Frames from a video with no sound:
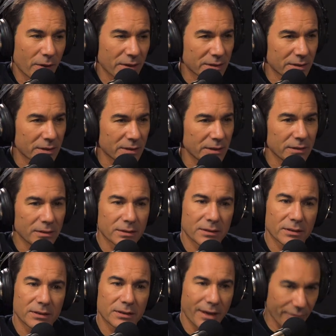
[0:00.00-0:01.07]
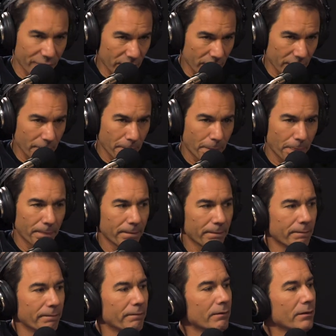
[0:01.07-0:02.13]
by season seven,
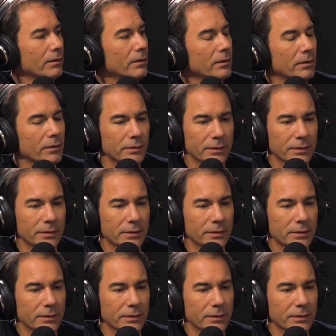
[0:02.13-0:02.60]
you,